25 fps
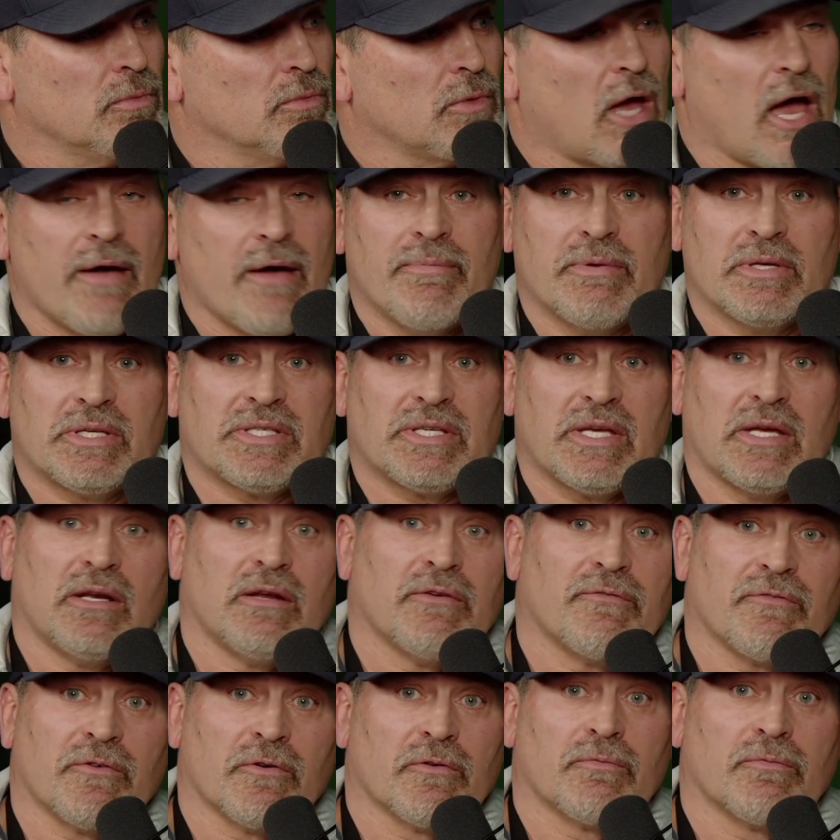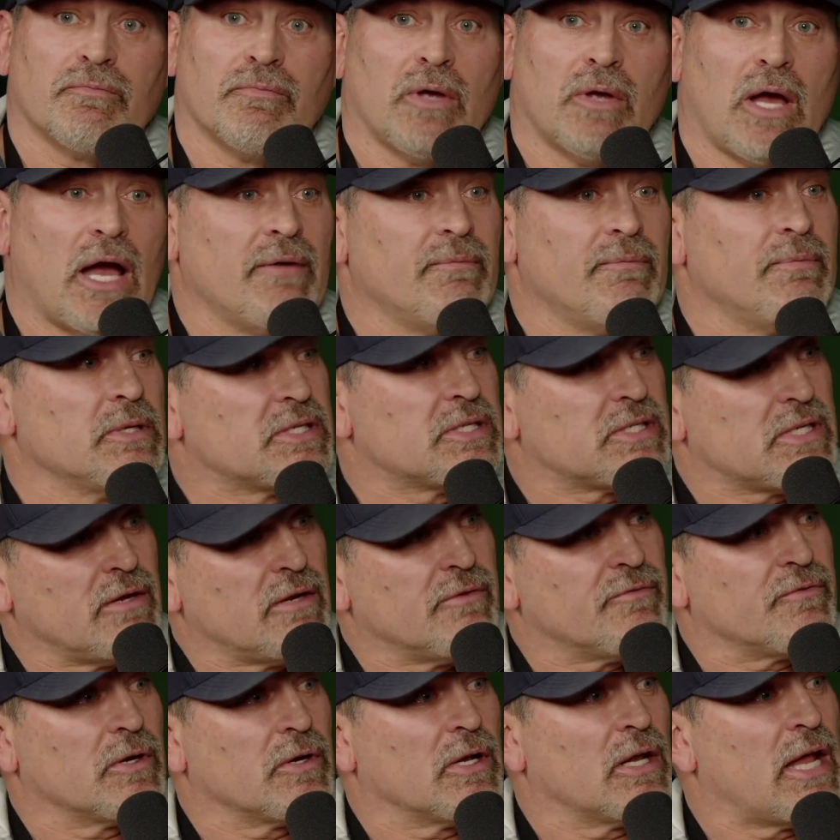I've been saying it for
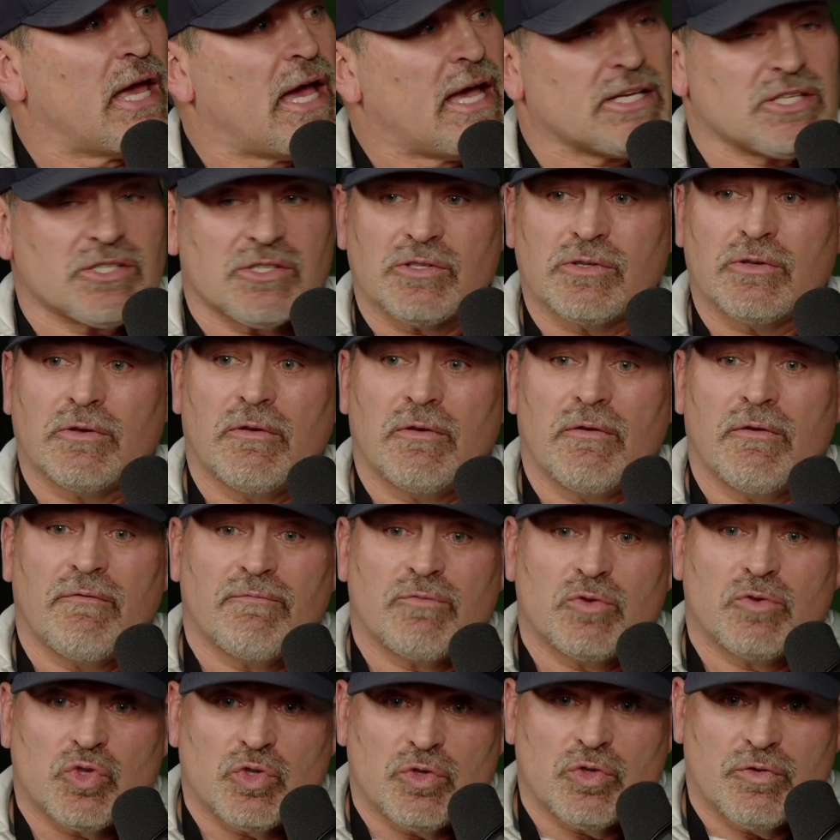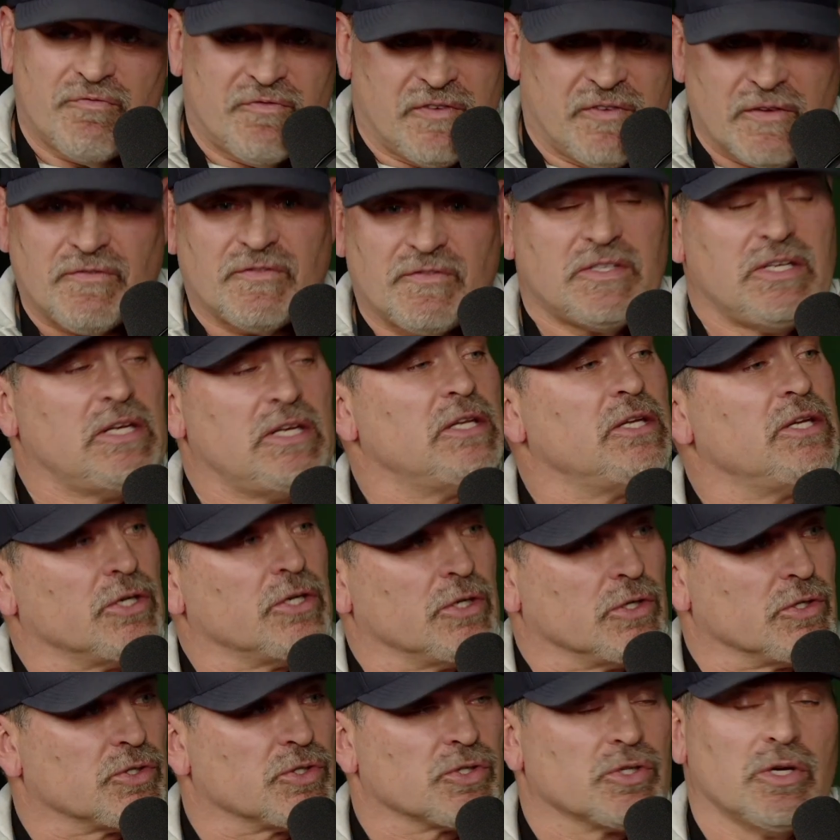the last 15
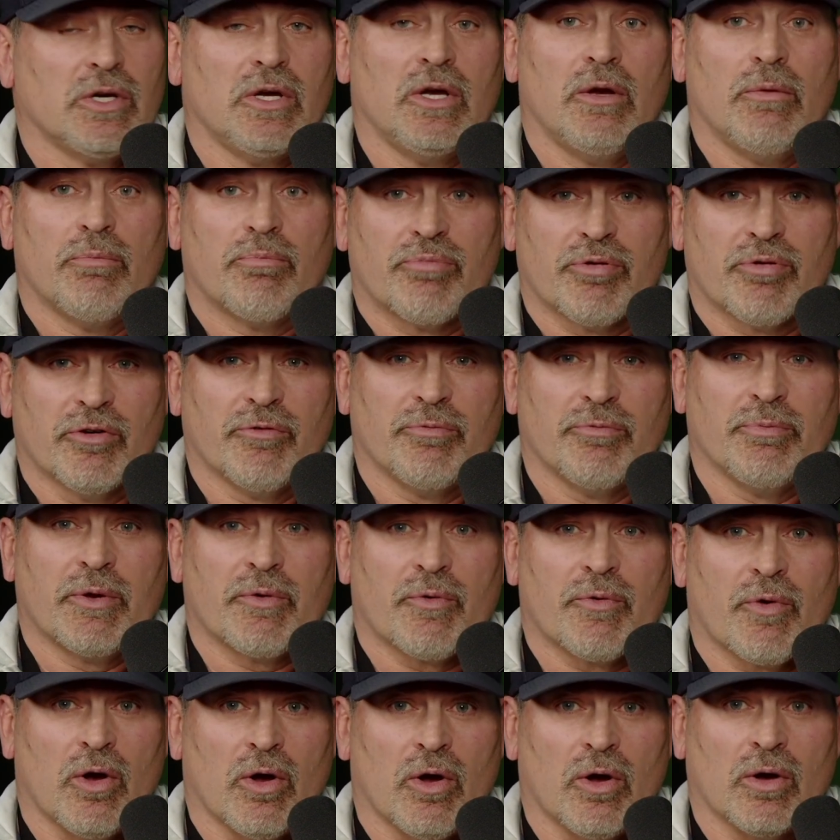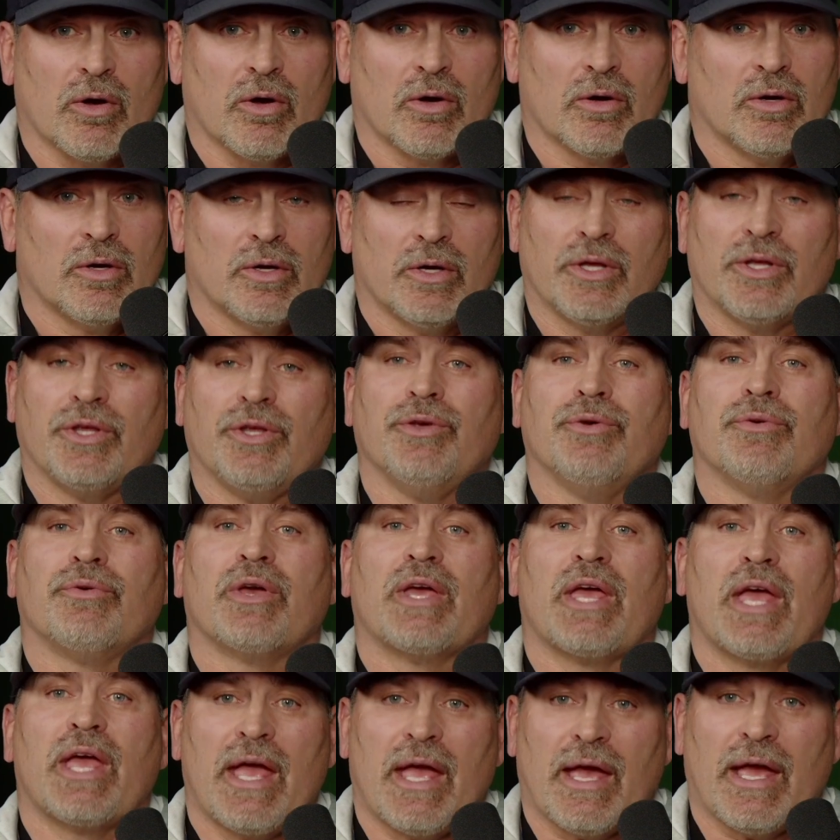years. Prove me wrong. You
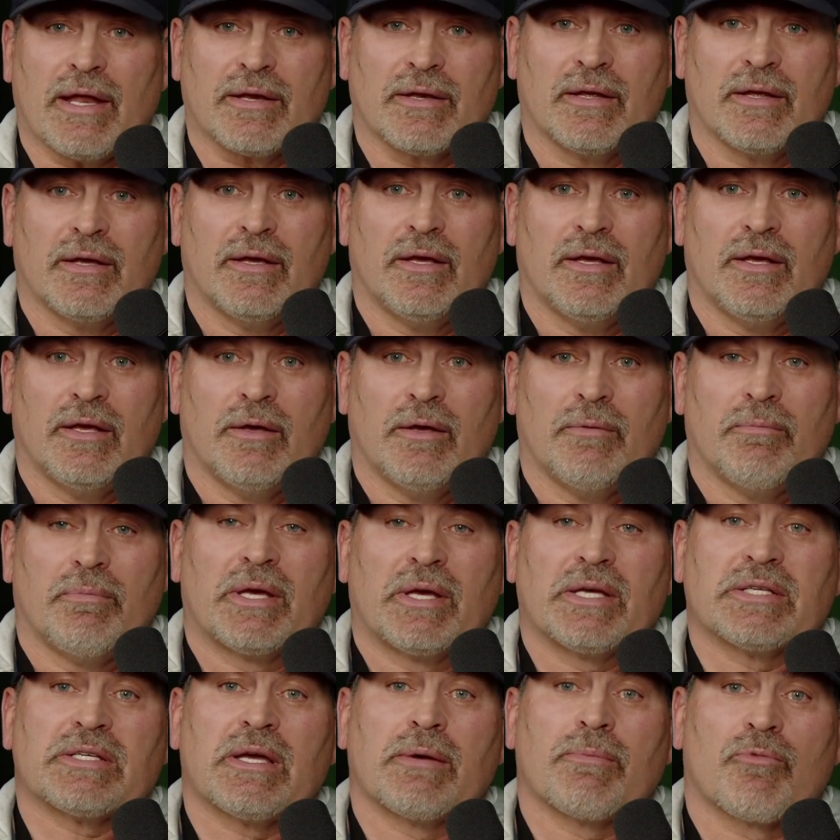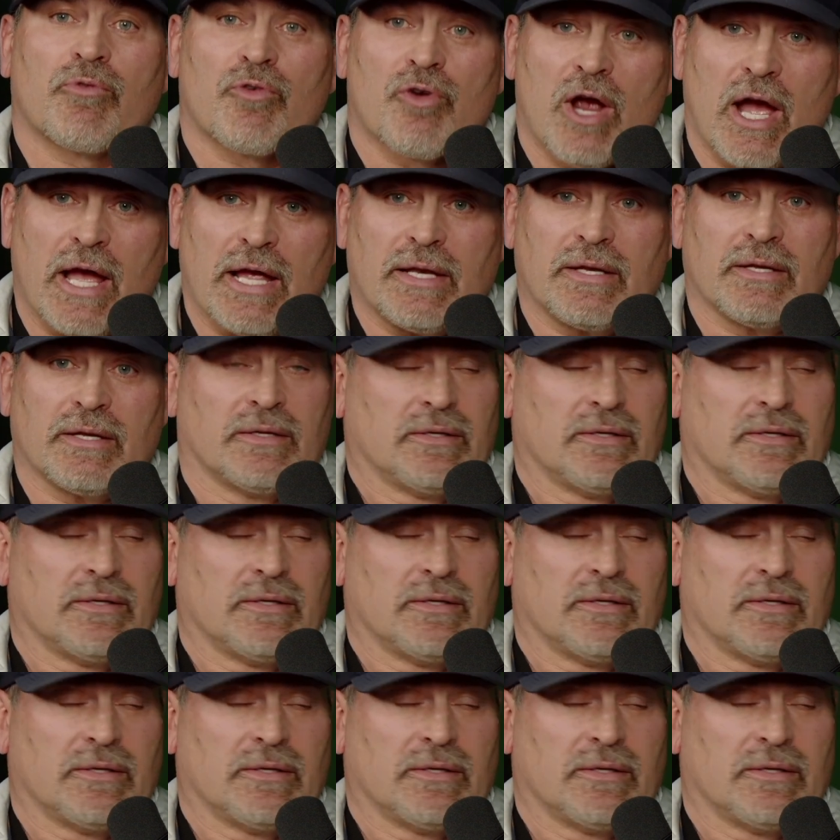can't, because I'm right.